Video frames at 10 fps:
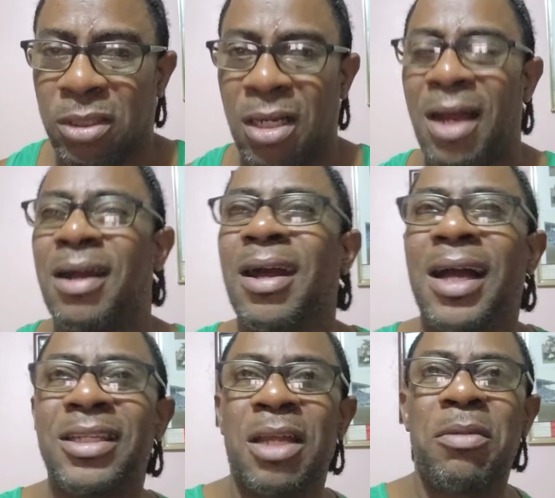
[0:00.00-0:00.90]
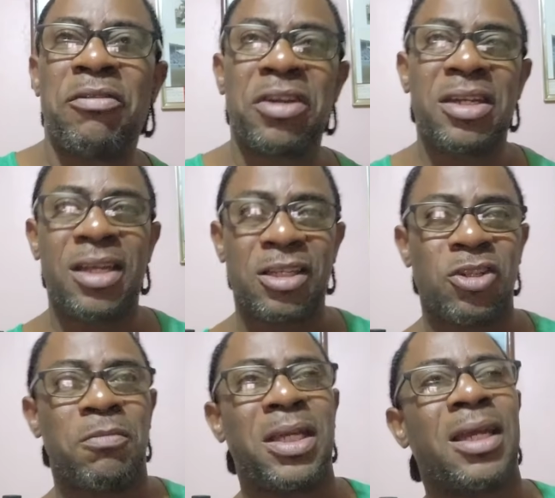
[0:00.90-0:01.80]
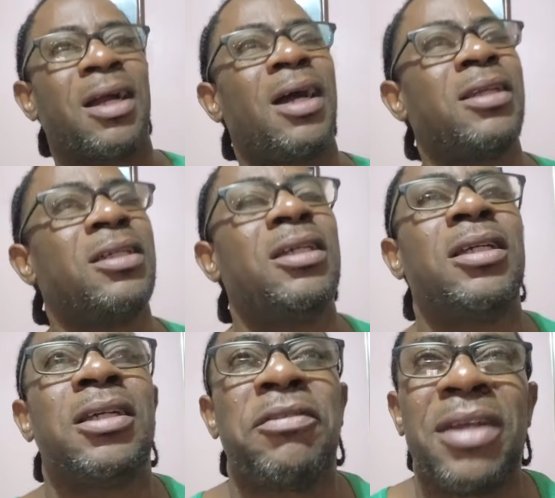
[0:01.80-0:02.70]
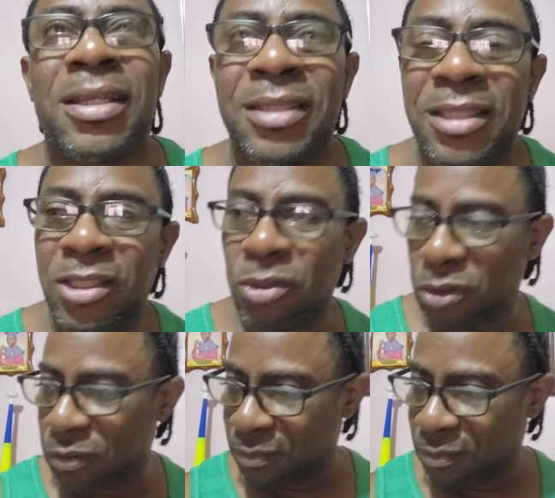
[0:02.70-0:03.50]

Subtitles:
and condemn every day Jamaican for assist you know.